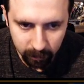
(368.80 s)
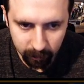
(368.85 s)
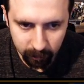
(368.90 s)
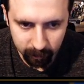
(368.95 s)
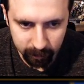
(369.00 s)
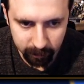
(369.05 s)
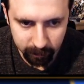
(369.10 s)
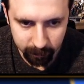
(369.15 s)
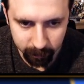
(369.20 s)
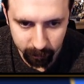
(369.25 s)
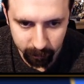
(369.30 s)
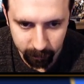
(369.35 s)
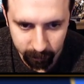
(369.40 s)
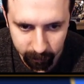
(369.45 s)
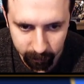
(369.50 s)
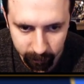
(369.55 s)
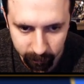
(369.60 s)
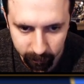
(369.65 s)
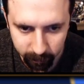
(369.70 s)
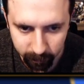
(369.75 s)
Physical,
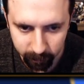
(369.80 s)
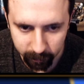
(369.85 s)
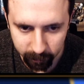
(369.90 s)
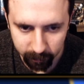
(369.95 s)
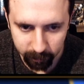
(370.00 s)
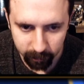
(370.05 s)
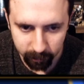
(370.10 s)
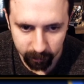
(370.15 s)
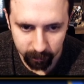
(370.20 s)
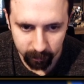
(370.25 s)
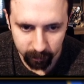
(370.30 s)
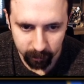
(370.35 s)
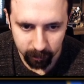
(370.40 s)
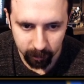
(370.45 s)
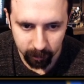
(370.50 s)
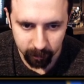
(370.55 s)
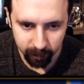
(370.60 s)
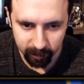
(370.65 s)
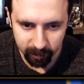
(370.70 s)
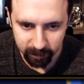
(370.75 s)

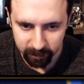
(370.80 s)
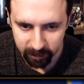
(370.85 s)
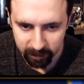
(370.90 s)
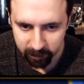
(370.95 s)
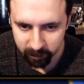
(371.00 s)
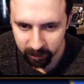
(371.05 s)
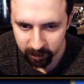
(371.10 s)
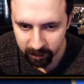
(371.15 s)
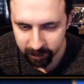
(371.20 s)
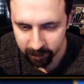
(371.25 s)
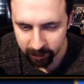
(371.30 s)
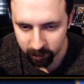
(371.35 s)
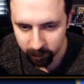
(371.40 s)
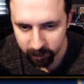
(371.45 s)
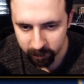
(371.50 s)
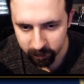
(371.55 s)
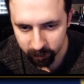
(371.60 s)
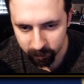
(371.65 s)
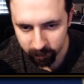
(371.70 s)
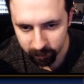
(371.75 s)
150 times
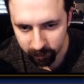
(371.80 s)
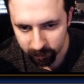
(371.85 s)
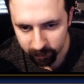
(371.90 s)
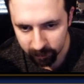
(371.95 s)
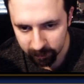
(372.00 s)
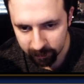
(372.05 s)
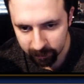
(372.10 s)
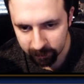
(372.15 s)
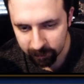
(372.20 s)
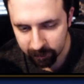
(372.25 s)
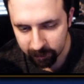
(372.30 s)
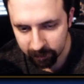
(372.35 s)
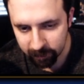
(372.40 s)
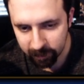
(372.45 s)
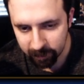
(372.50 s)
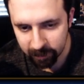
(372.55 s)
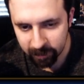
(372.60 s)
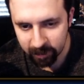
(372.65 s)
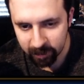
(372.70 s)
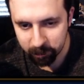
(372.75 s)
non-elemental,
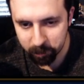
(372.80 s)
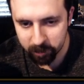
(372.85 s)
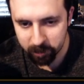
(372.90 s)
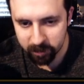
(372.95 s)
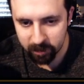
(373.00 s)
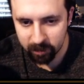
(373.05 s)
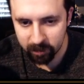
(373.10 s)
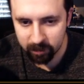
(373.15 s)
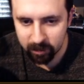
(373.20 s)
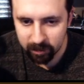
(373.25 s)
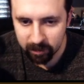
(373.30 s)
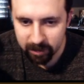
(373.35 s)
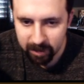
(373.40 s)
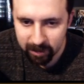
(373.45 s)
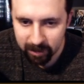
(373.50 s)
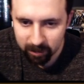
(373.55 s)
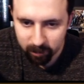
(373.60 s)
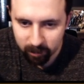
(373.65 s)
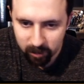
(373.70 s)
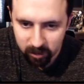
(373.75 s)
Eighty percent attack
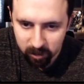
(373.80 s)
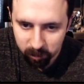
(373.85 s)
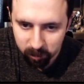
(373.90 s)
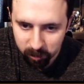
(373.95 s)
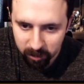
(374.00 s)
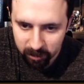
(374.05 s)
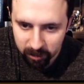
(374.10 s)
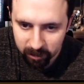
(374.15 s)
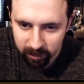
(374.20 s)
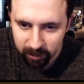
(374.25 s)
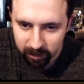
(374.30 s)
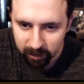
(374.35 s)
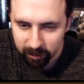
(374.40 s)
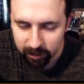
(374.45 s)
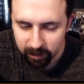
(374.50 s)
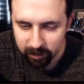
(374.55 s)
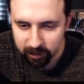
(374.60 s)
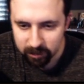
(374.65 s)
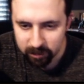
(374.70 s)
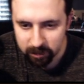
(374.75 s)
and magic break,
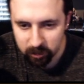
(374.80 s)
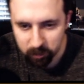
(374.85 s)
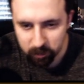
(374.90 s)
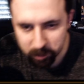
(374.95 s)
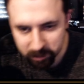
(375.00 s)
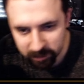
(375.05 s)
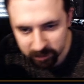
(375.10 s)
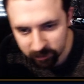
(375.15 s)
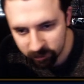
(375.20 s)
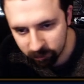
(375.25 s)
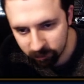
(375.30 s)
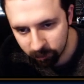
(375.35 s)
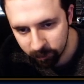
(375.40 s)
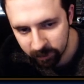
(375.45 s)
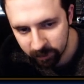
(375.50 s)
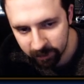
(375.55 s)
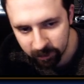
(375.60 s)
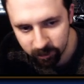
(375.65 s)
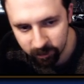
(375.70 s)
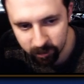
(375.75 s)
70% general
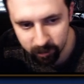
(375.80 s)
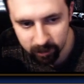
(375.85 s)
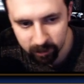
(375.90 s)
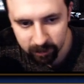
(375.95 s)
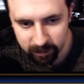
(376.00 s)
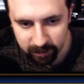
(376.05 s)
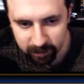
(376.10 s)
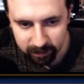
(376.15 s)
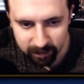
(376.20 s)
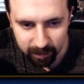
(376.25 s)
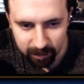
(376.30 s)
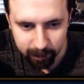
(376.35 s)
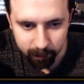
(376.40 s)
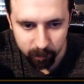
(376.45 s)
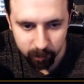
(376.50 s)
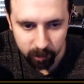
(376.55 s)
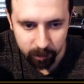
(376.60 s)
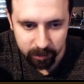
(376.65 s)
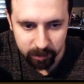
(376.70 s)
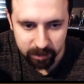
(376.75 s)
mitigation. It's the same,
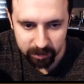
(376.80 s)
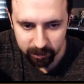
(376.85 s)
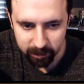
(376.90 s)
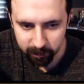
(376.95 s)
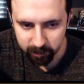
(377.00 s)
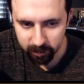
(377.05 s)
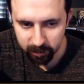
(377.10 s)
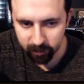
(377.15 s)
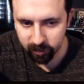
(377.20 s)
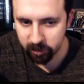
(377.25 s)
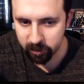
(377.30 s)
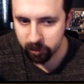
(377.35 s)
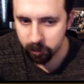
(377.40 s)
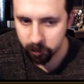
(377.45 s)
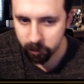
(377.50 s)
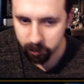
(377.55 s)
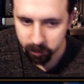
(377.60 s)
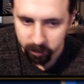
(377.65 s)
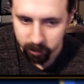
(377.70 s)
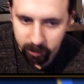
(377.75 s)
pretty much the same stuff as
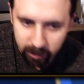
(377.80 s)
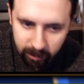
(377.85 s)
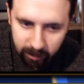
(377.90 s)
usual.